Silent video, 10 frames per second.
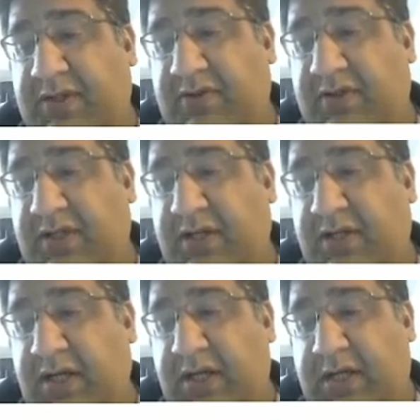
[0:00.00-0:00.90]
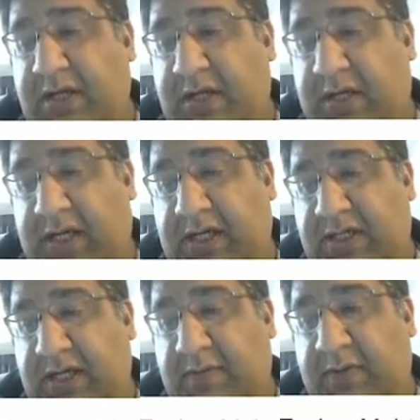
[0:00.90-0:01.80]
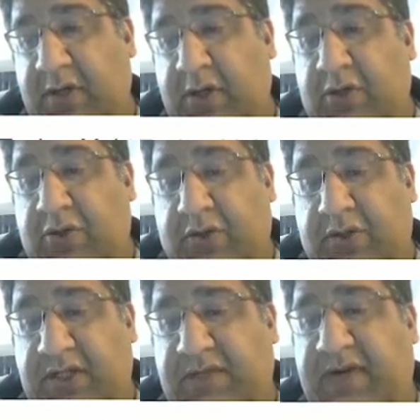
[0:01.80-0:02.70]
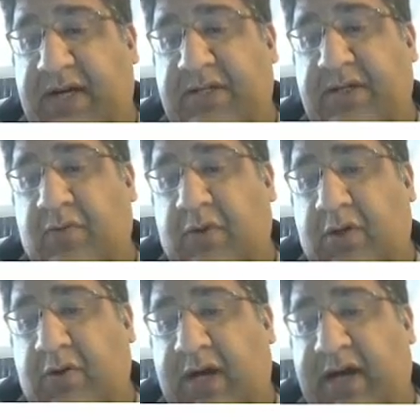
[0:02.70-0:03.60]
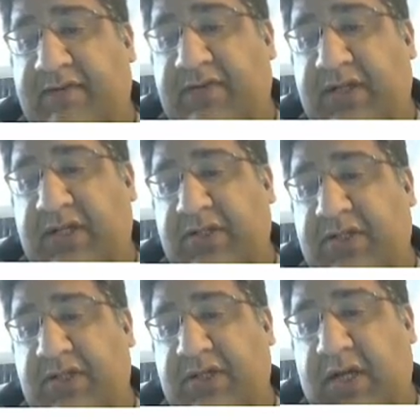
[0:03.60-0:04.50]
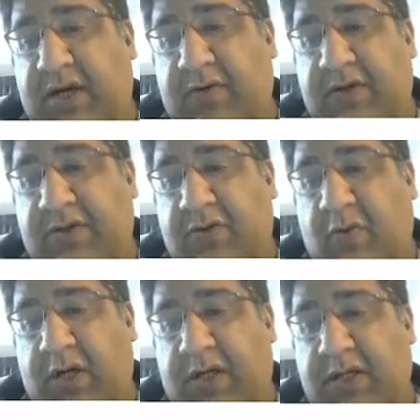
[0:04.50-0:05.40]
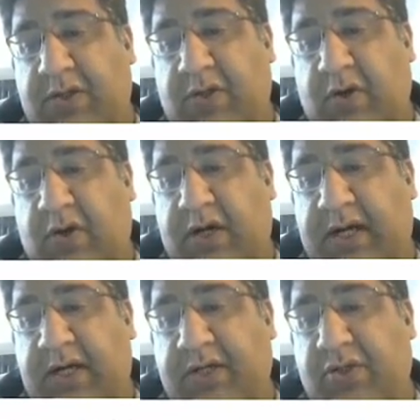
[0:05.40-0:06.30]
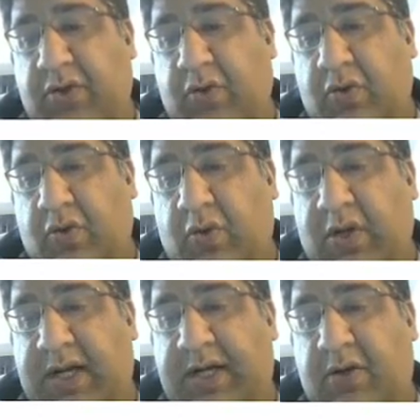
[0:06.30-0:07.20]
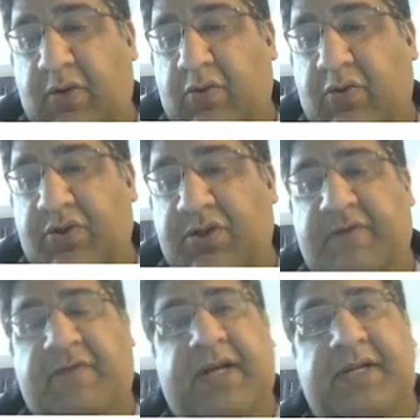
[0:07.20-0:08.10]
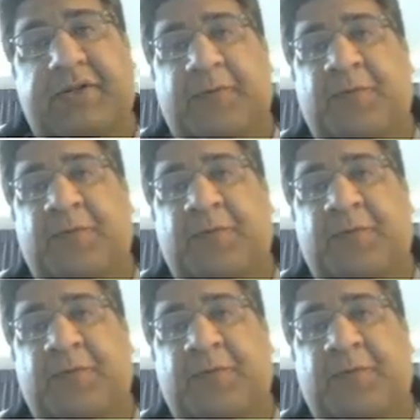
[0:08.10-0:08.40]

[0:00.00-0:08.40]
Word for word: see a t shape so this fracture what you have seen just now is what is called as rolando's fracture